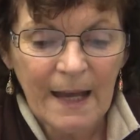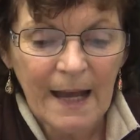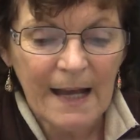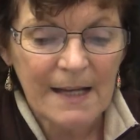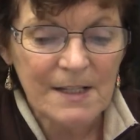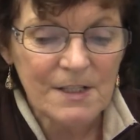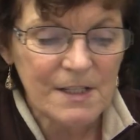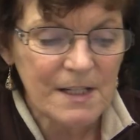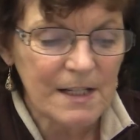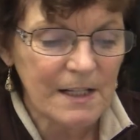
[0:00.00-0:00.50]

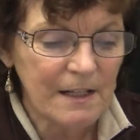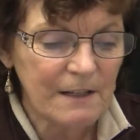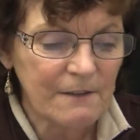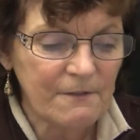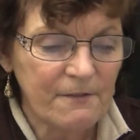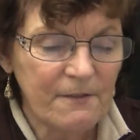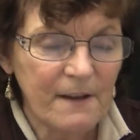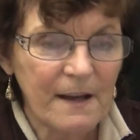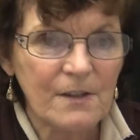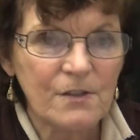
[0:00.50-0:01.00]
until it
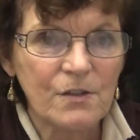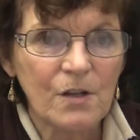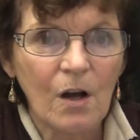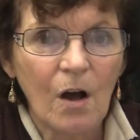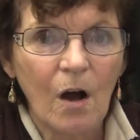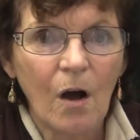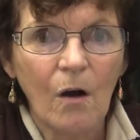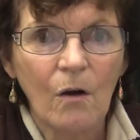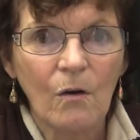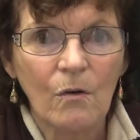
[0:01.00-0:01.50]
found a
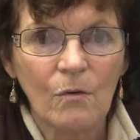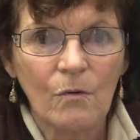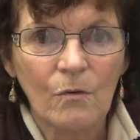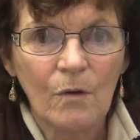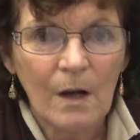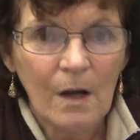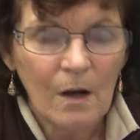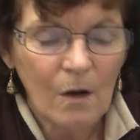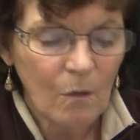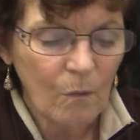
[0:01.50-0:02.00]
hole
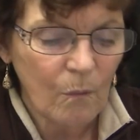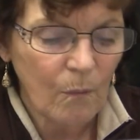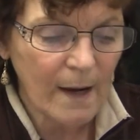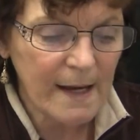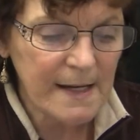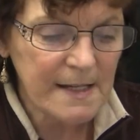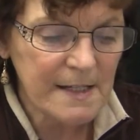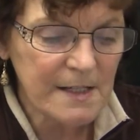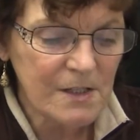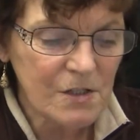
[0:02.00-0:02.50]

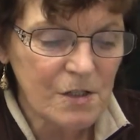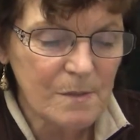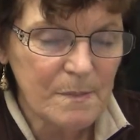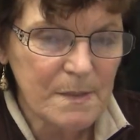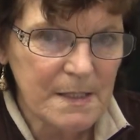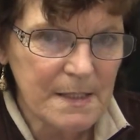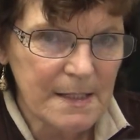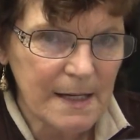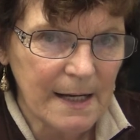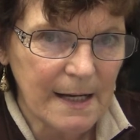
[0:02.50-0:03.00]
waiting to
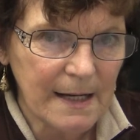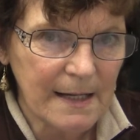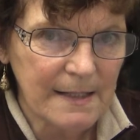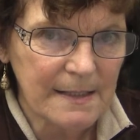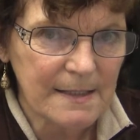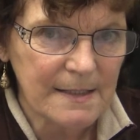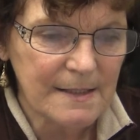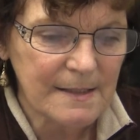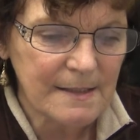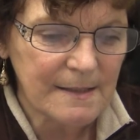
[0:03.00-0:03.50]
be
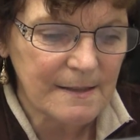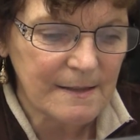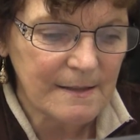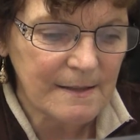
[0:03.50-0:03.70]
darned.